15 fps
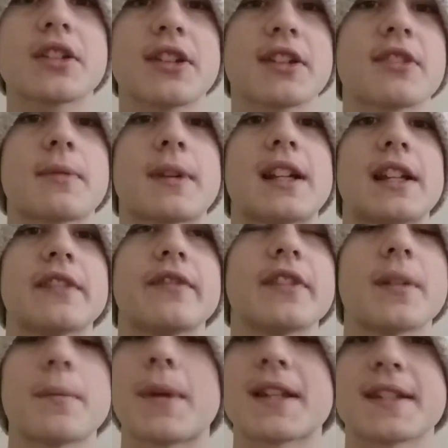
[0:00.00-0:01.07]
changed my life
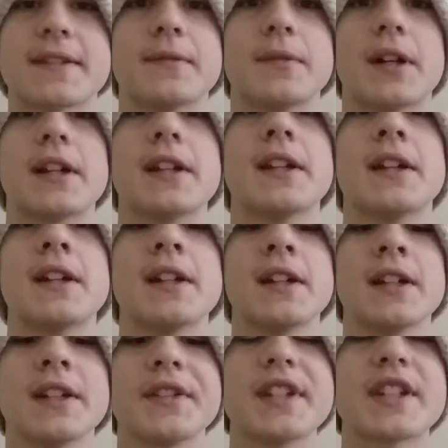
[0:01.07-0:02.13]
in a massive way.
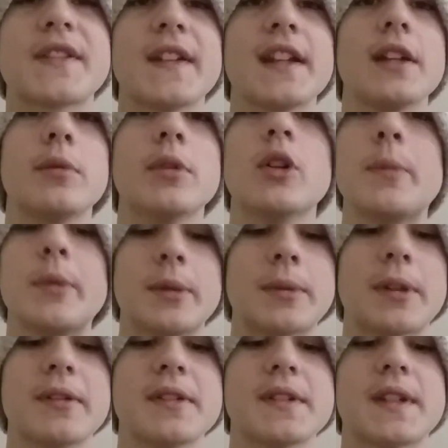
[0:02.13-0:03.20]
This video will be
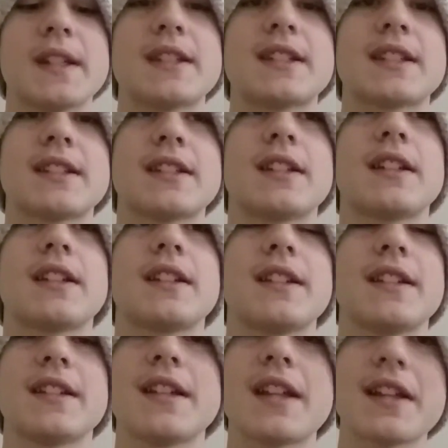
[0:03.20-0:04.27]
uploaded
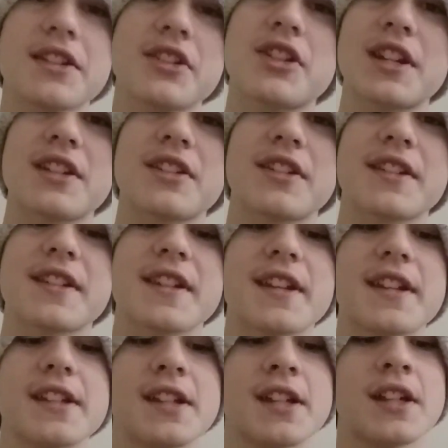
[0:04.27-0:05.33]
next year, should I
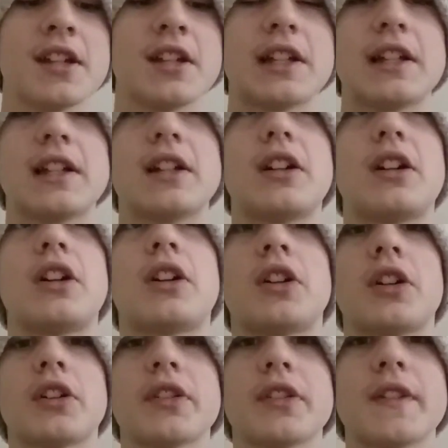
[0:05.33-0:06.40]
say,
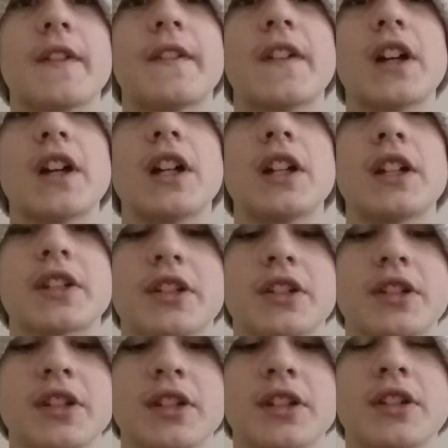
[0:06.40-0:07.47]
on the
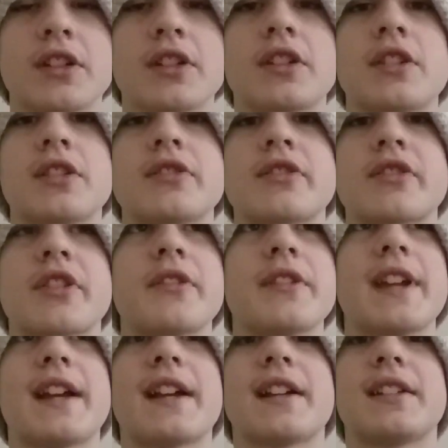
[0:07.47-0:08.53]
1st. So
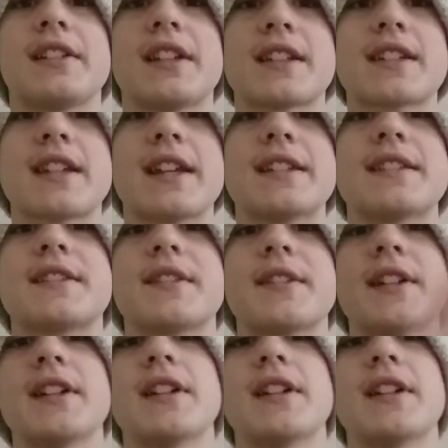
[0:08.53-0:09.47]
yeah, let's get into it.